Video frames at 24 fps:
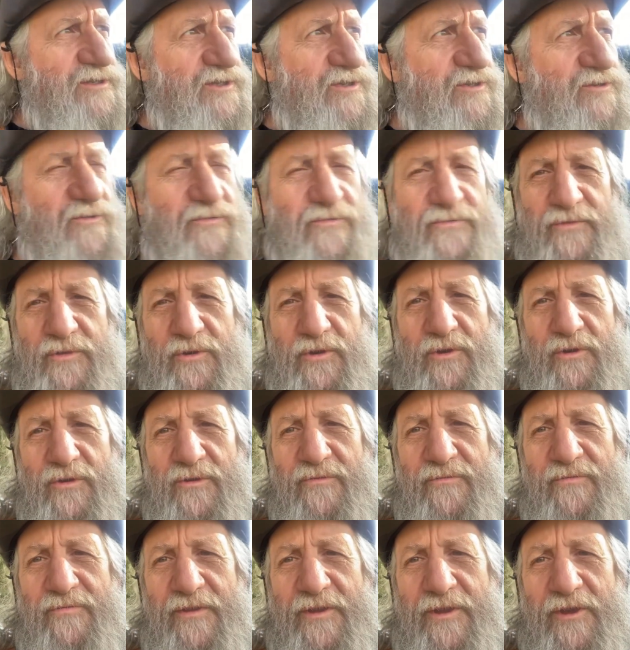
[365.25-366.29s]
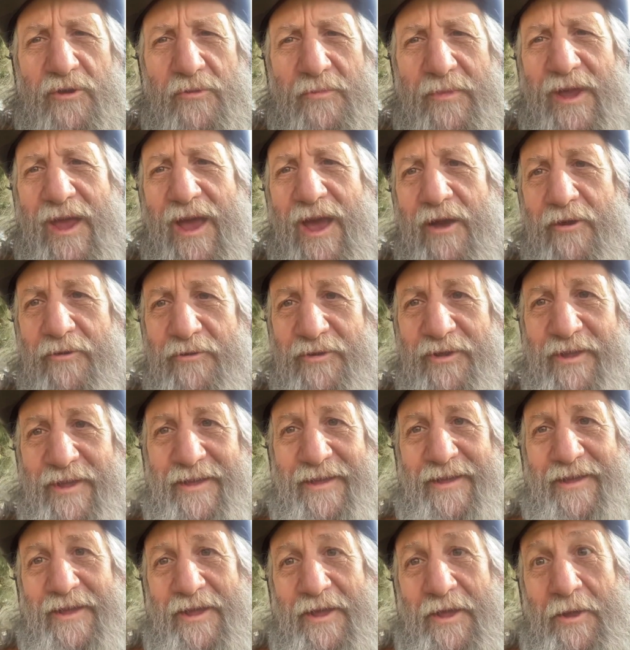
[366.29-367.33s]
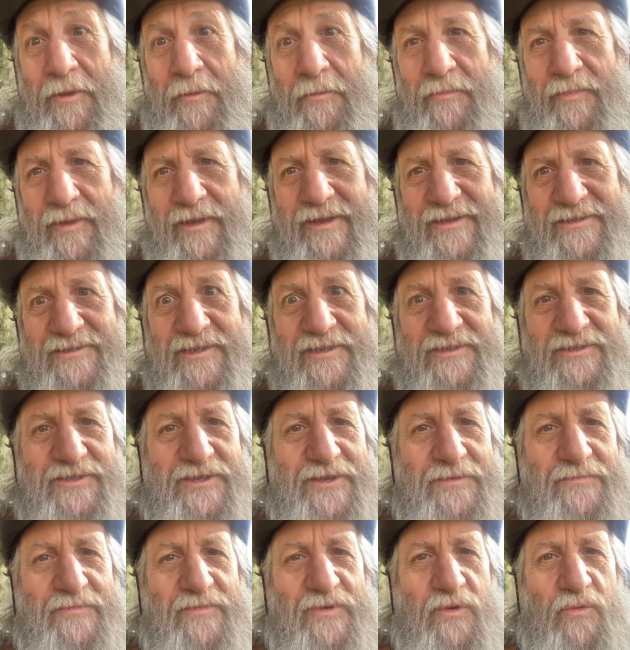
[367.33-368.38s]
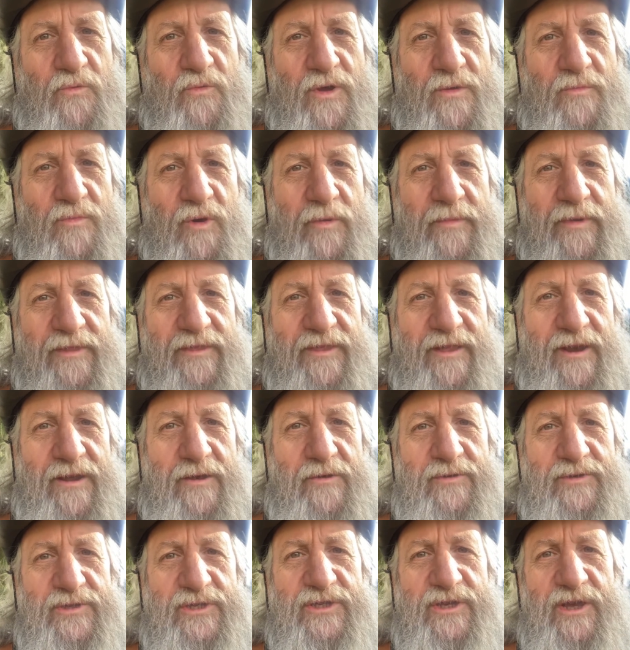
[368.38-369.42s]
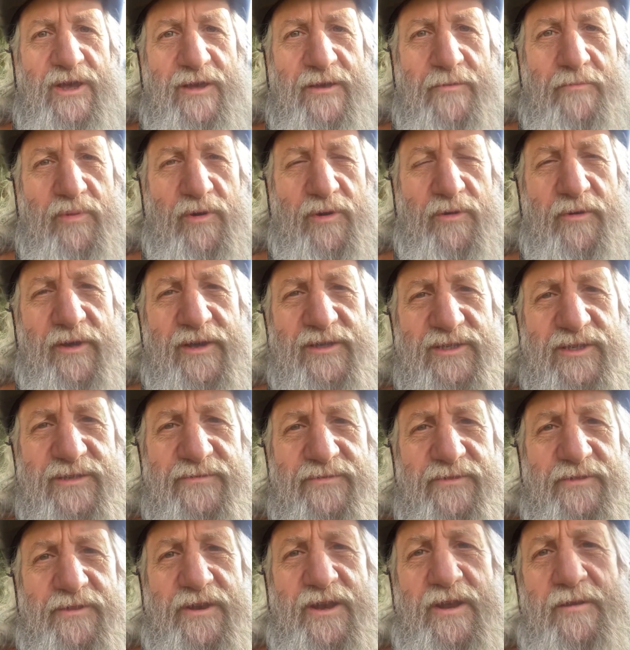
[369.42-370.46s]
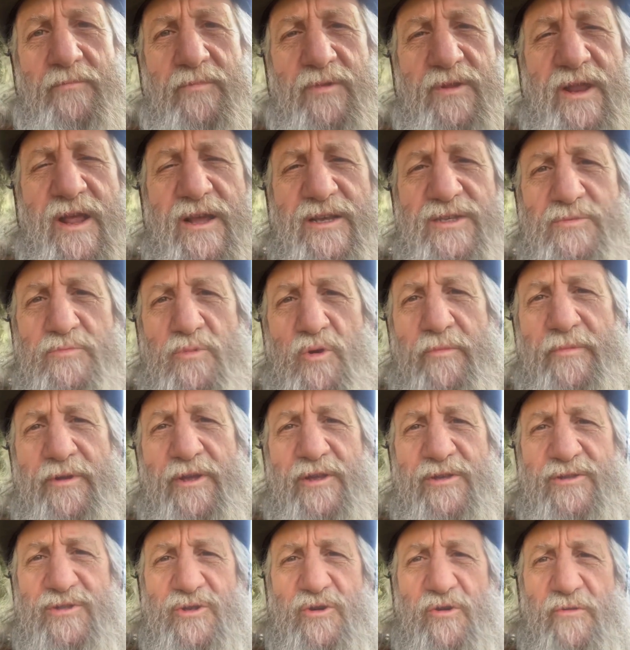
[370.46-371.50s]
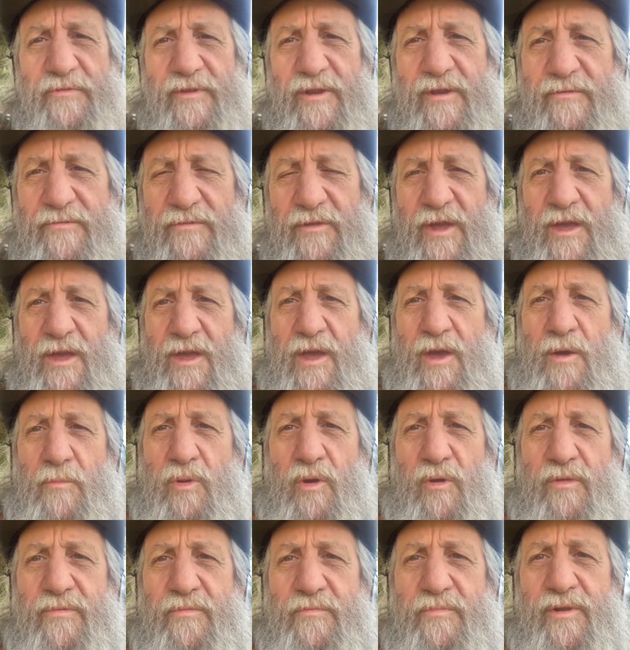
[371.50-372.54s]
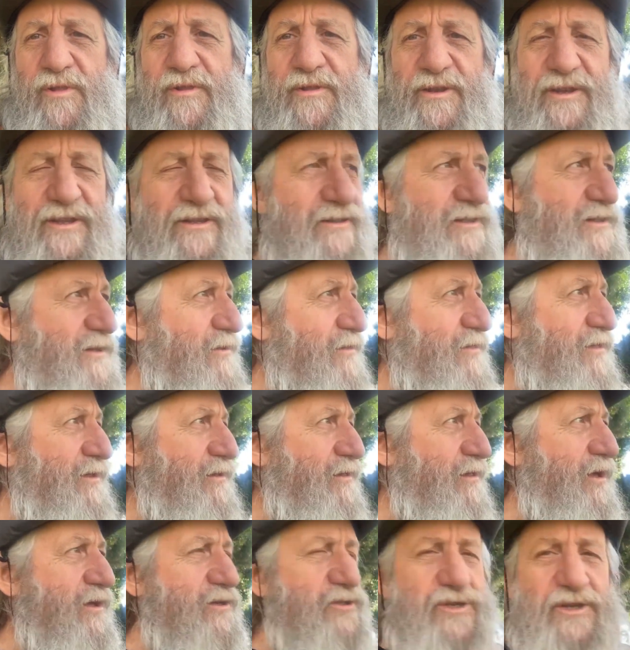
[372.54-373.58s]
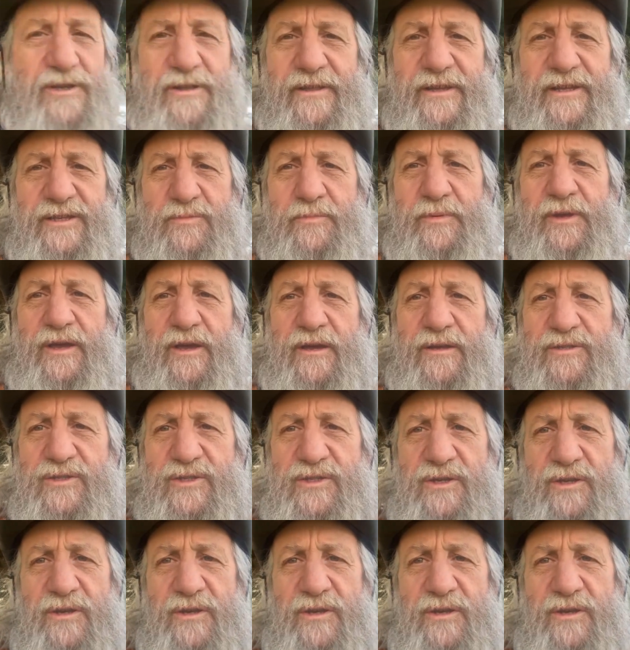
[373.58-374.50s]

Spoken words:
So if you couldn't figure me out, because I seemed at one moment that I was progressive and the next moment conservative, both politically and theologically, it's because